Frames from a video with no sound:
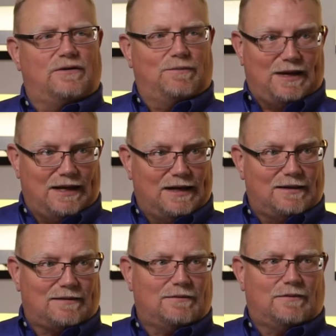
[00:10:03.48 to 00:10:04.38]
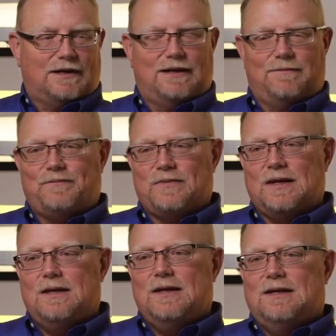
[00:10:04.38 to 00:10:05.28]
demand, right?
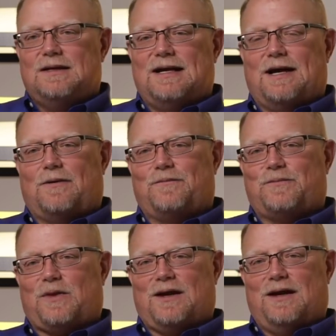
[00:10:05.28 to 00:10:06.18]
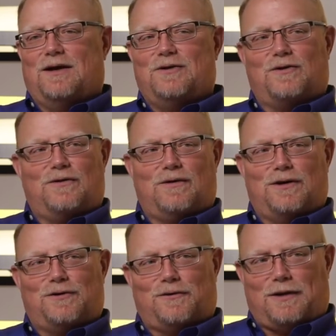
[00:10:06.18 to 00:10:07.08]
Now,
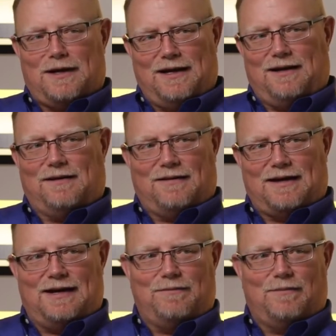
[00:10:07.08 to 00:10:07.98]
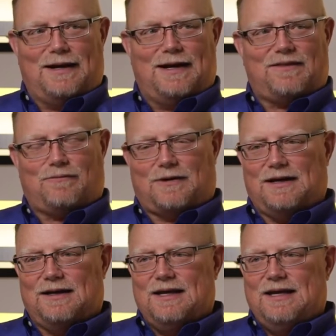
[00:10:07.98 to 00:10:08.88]
underlying that math,
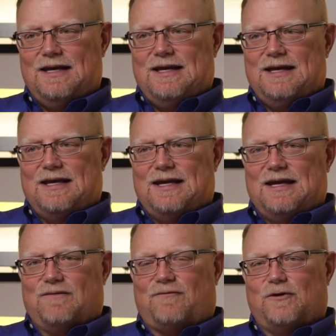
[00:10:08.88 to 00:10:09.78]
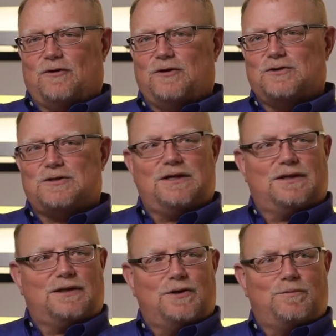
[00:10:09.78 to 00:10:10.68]
right? If you're using a
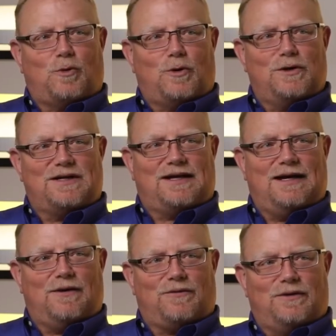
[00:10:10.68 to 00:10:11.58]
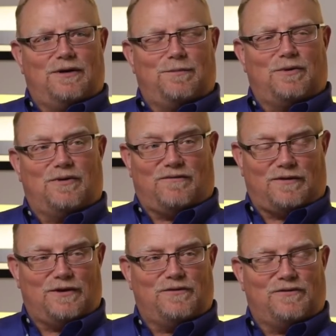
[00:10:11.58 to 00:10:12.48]
load board to count the number of
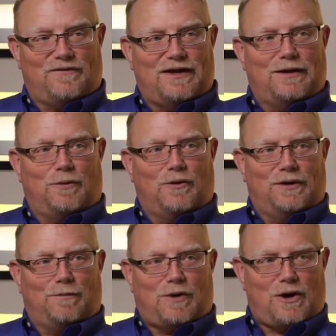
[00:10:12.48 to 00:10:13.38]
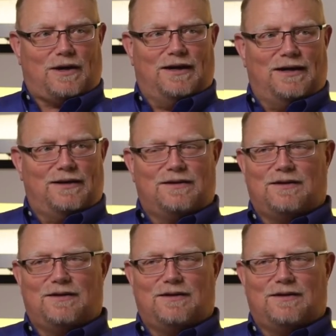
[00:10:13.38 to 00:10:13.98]
loads available in a market,